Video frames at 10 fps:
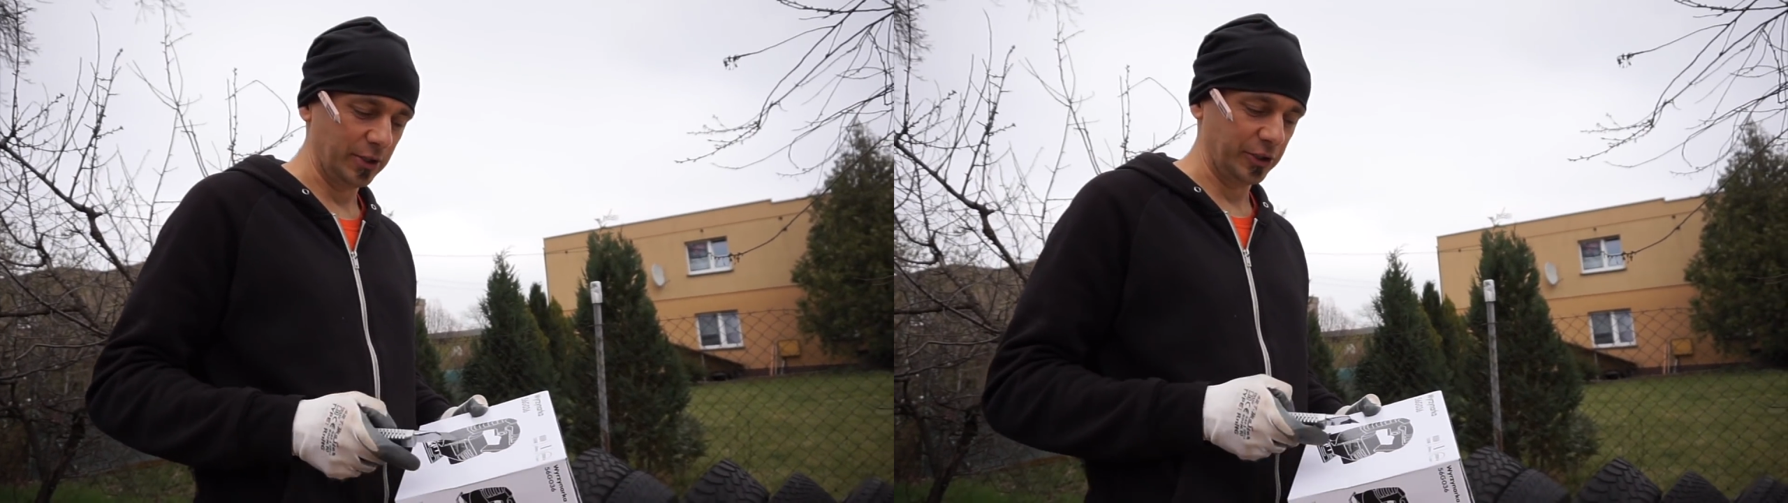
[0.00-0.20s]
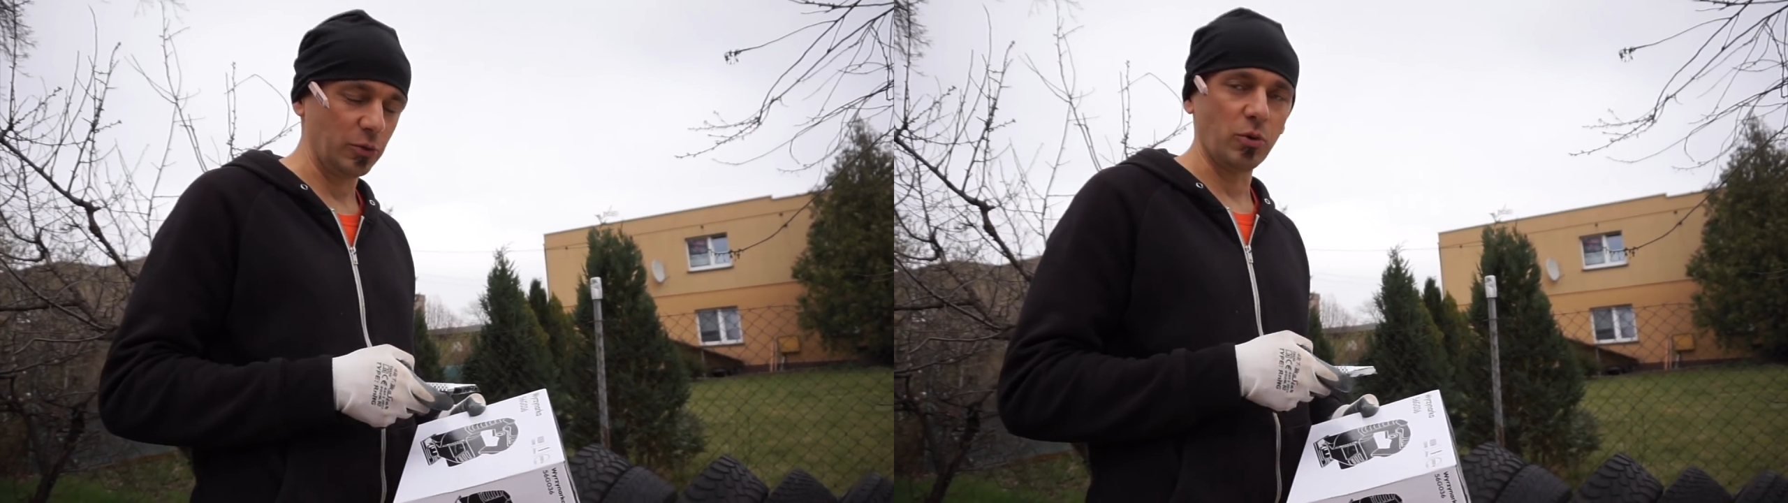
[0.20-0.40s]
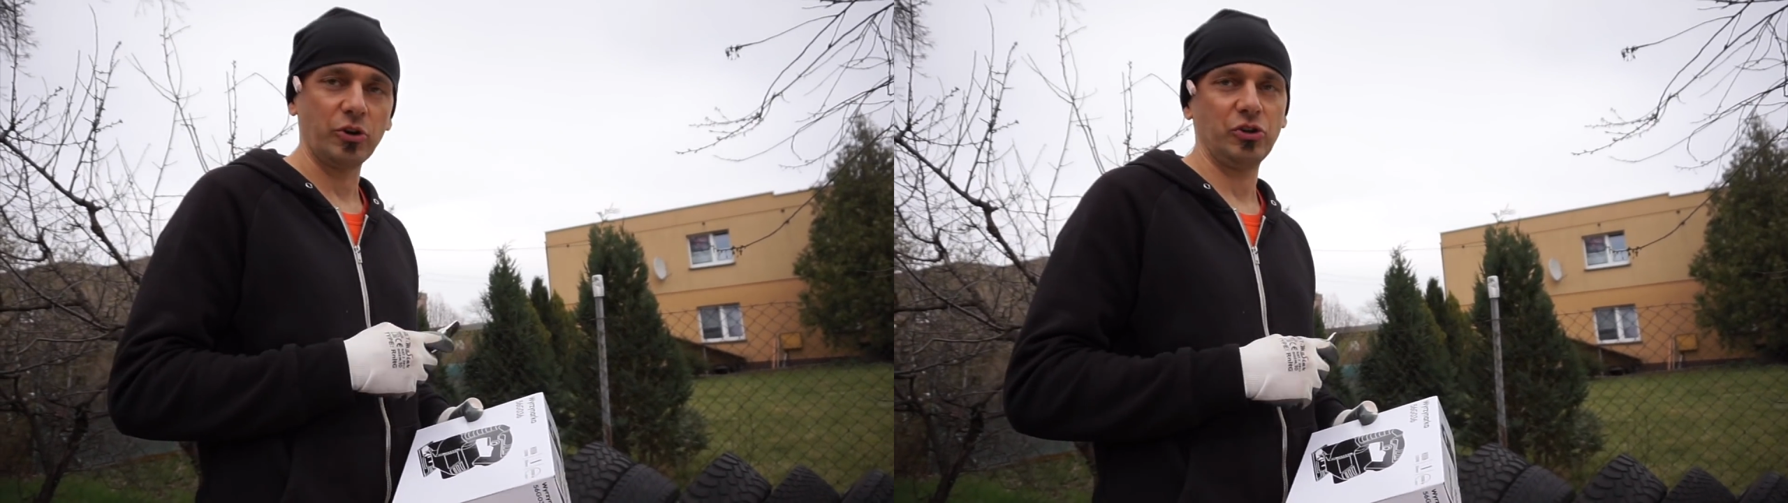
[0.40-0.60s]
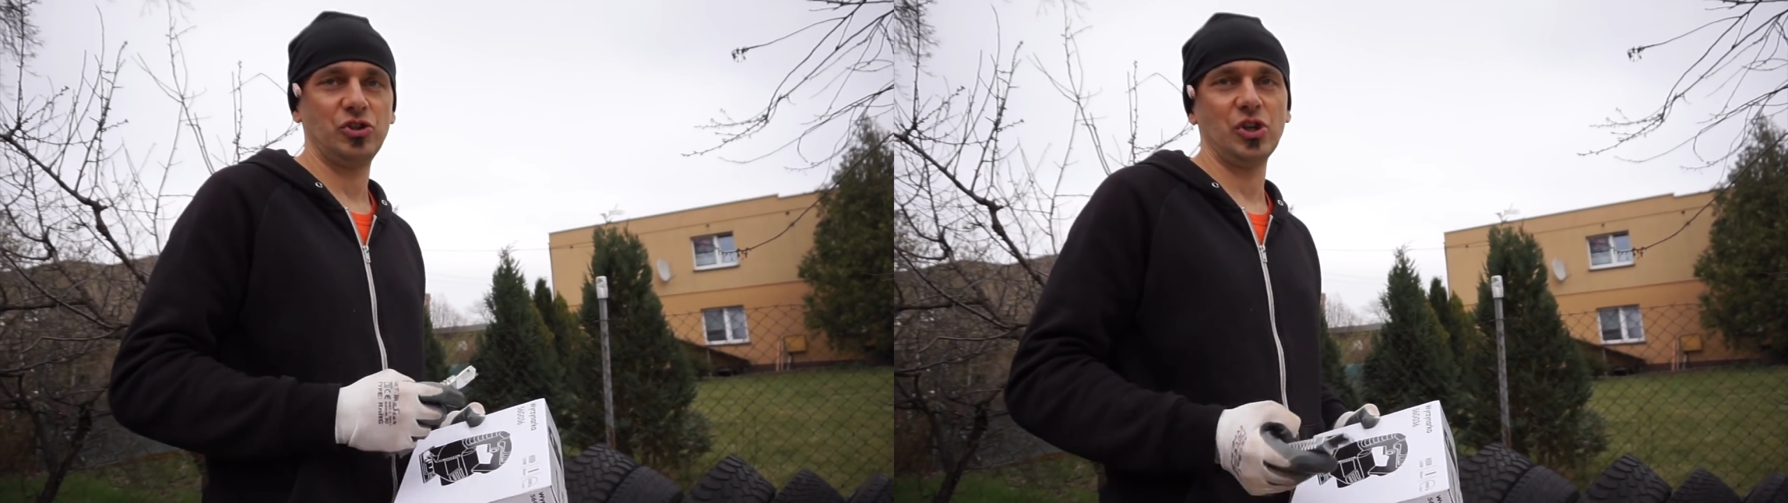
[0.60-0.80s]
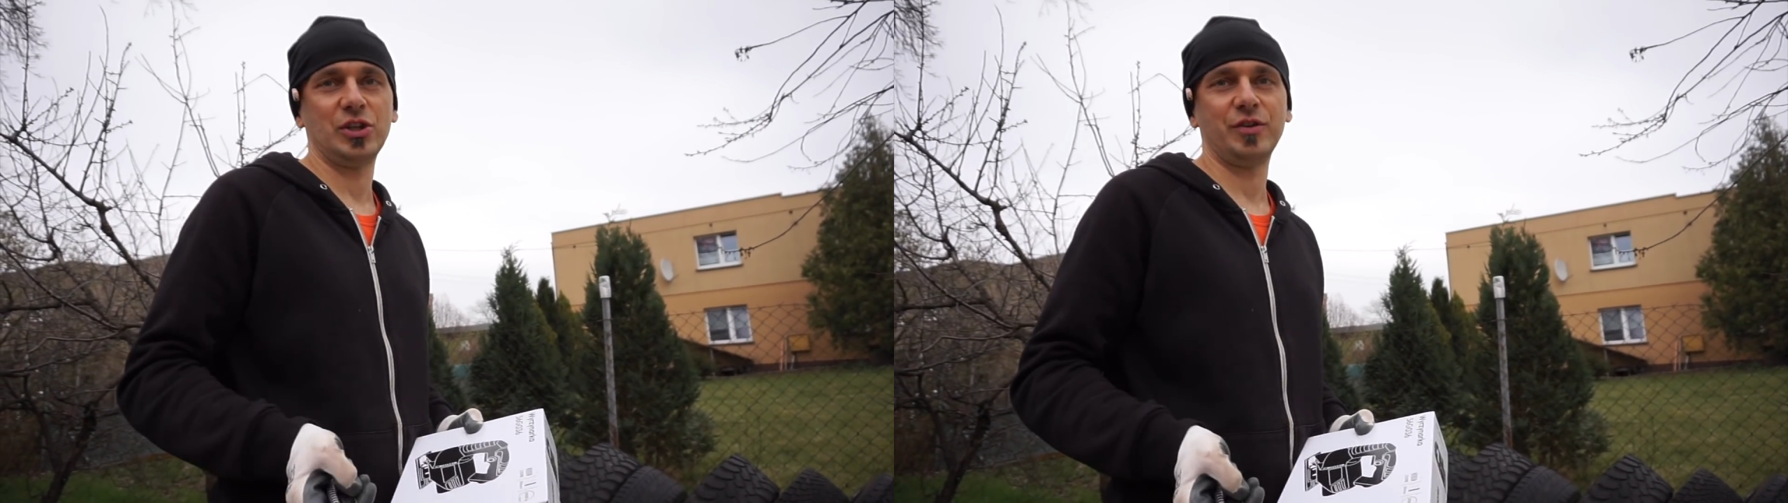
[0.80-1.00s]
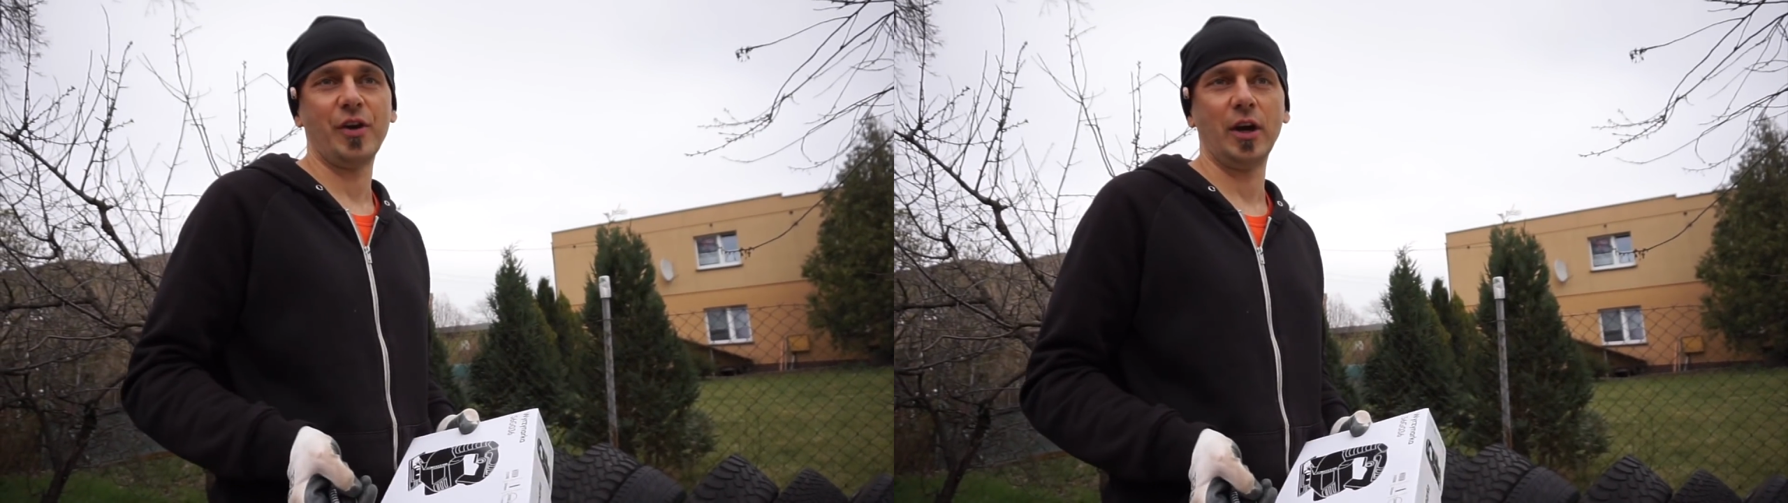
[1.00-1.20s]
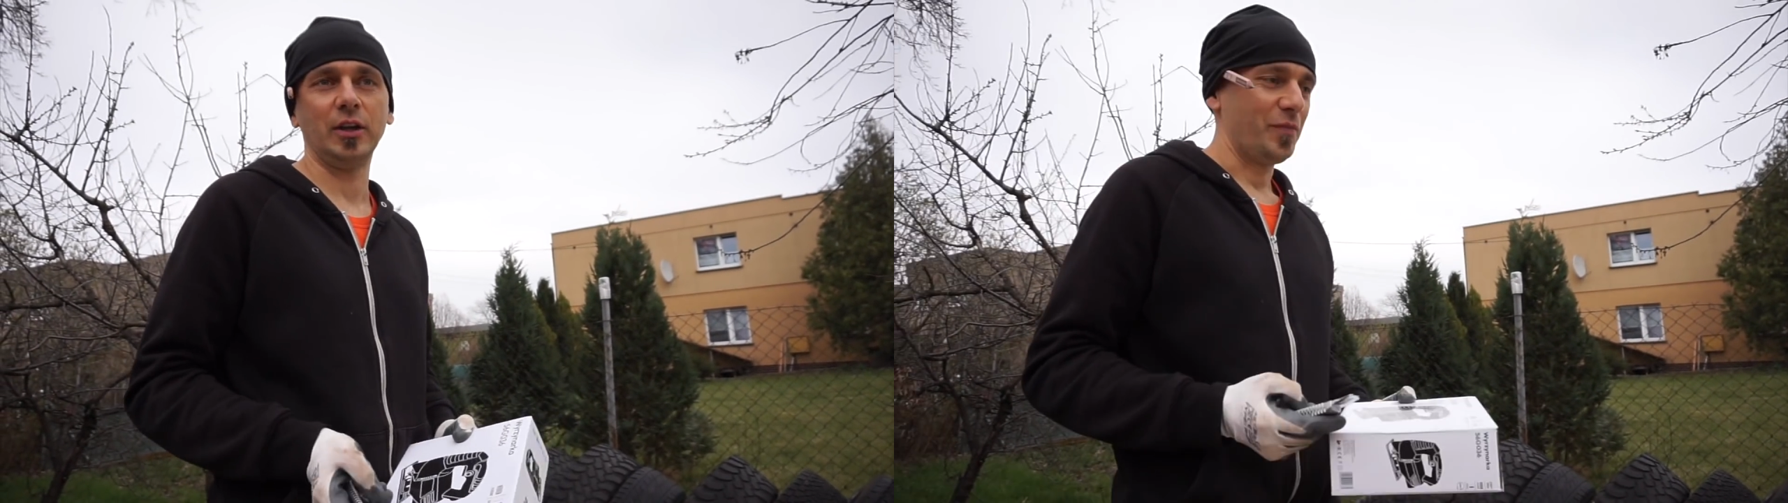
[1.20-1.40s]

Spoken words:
they work just fine.